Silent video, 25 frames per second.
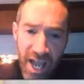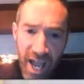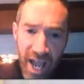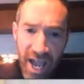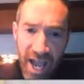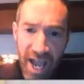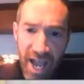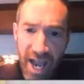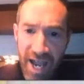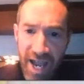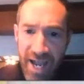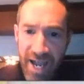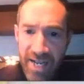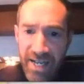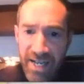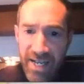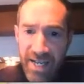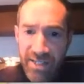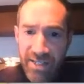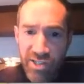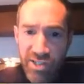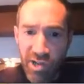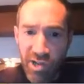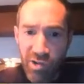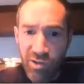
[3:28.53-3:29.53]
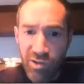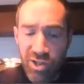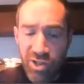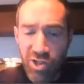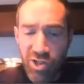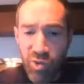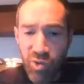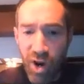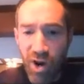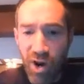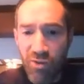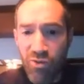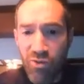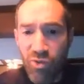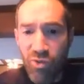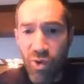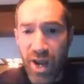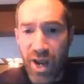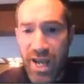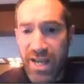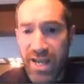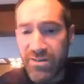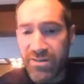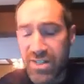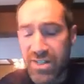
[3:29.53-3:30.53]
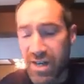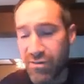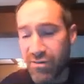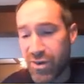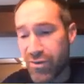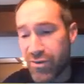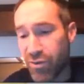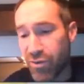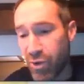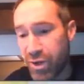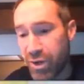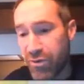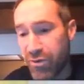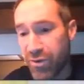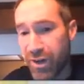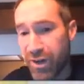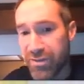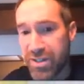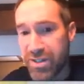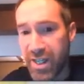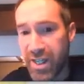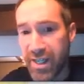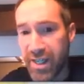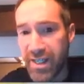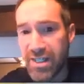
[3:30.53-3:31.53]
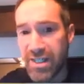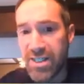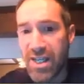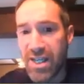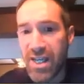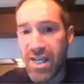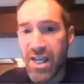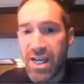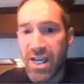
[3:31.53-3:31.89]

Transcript: And so 12 waves every 45 seconds